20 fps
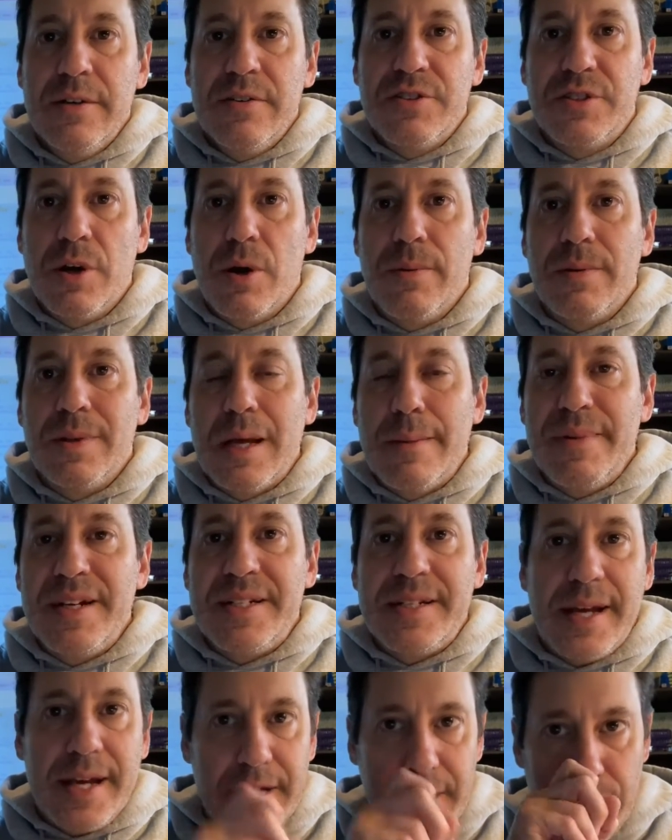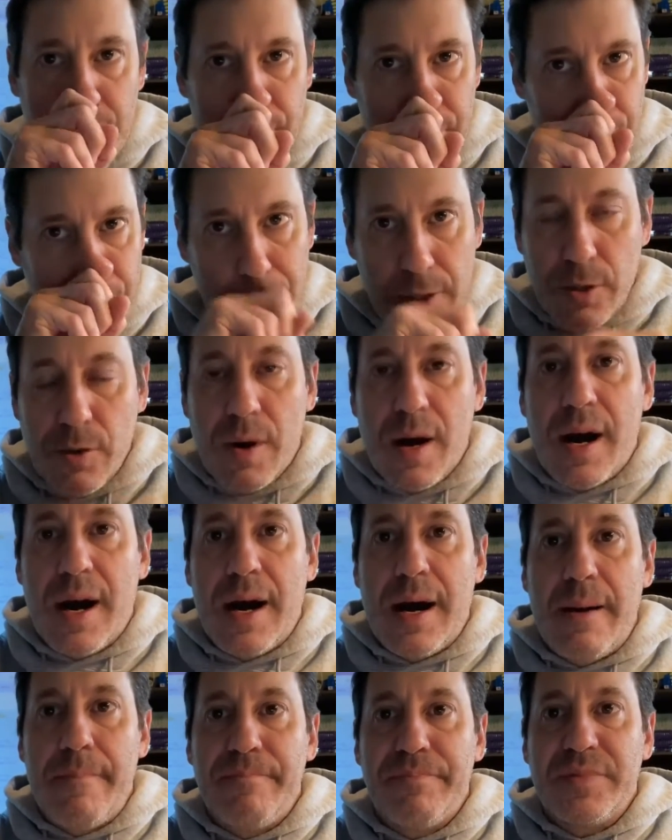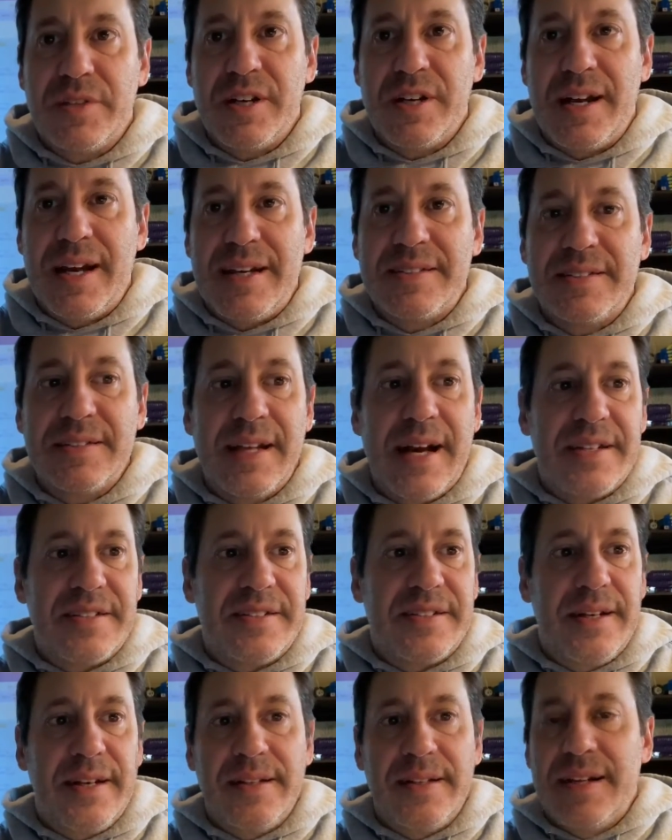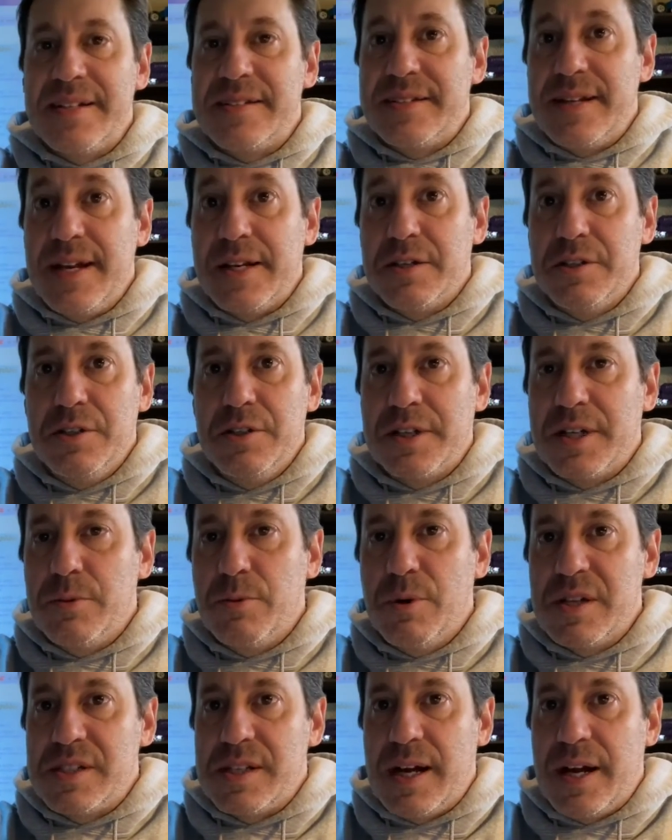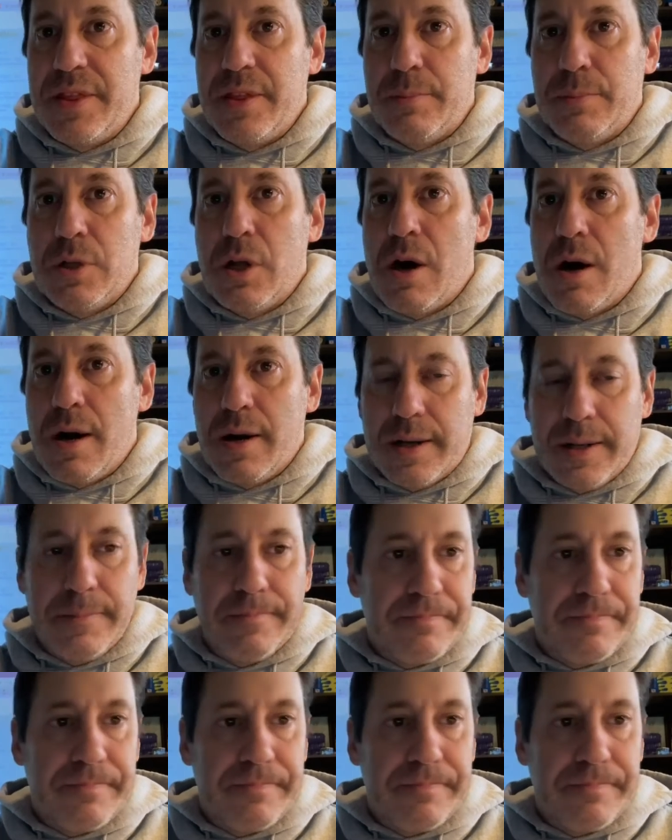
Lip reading: So let me take you through today's lesson, and let's take a look at what's on the blog.